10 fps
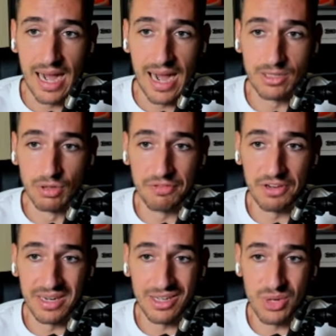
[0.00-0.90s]
I don't
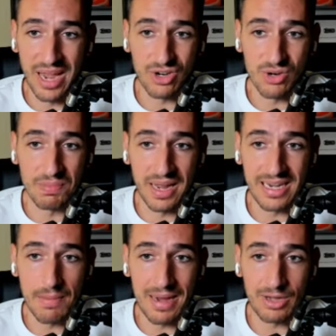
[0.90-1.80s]
think that you can
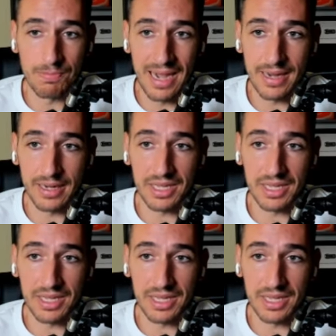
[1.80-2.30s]
complain about buying